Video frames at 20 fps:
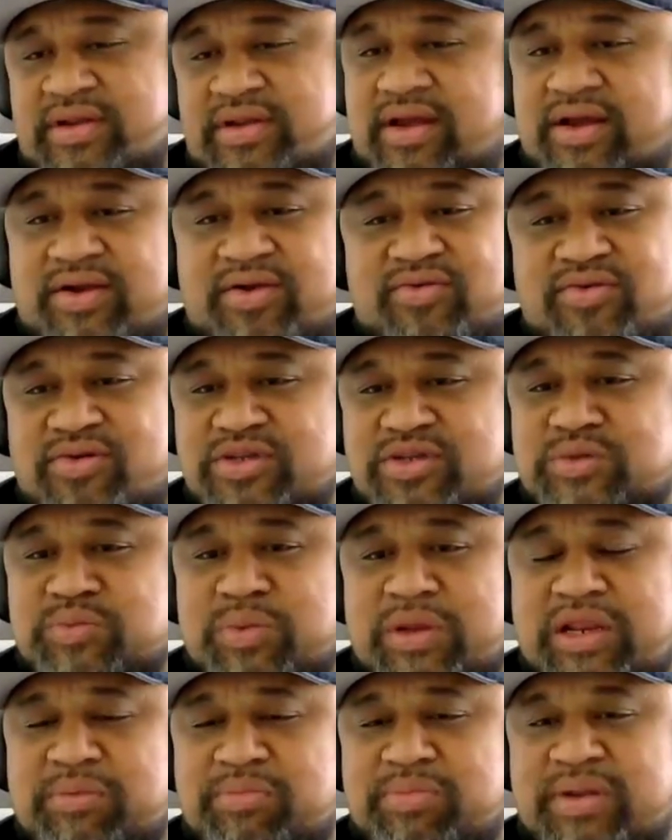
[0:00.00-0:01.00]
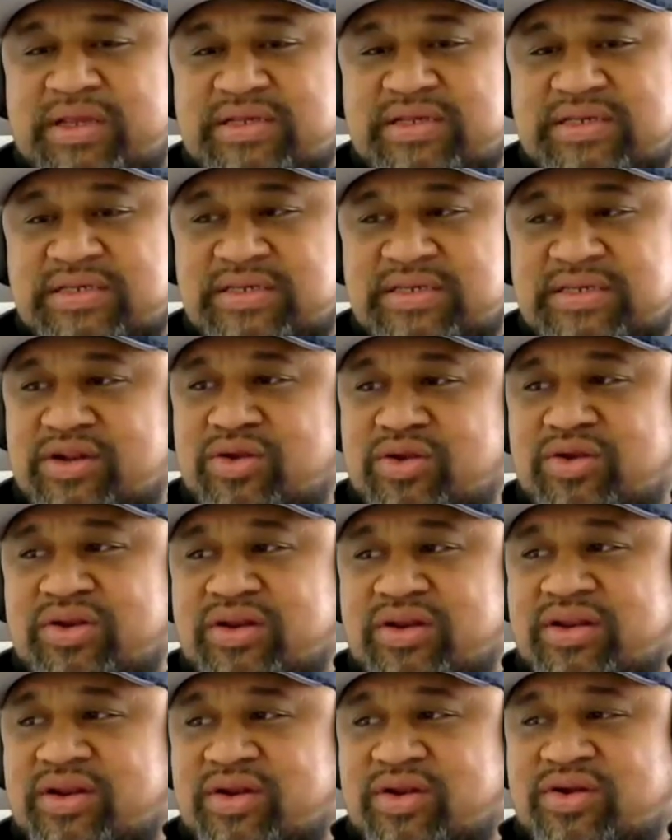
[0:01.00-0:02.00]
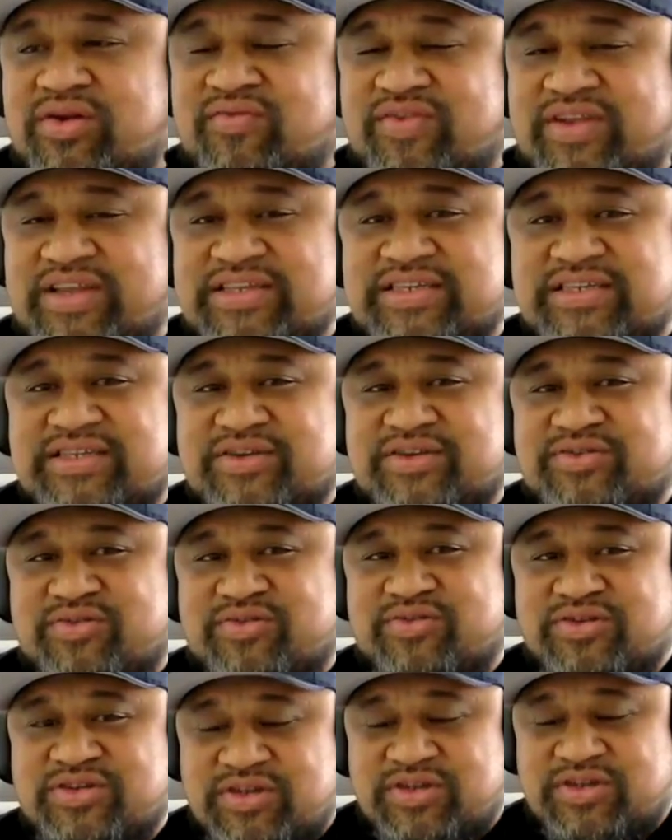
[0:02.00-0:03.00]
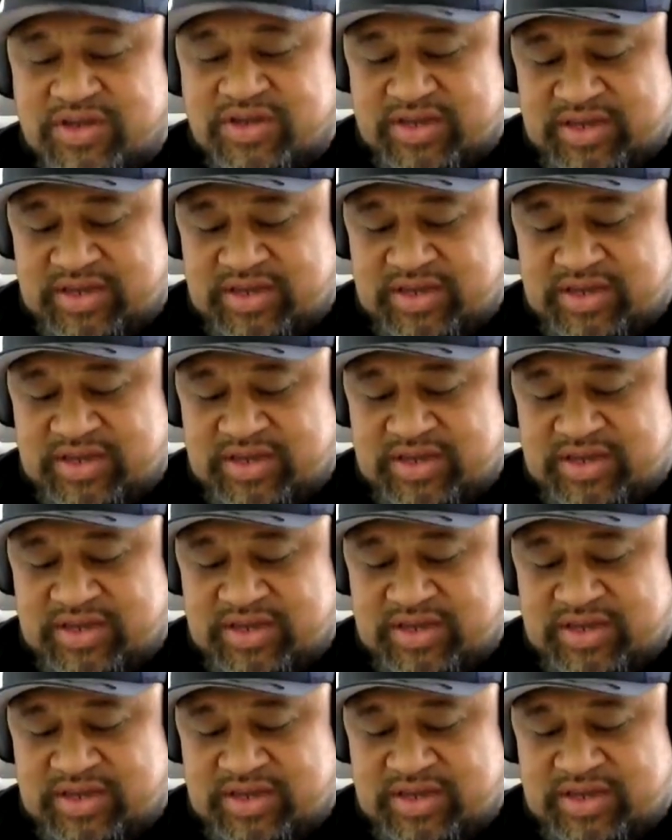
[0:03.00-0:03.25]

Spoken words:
across many places and learned a lot of lessons across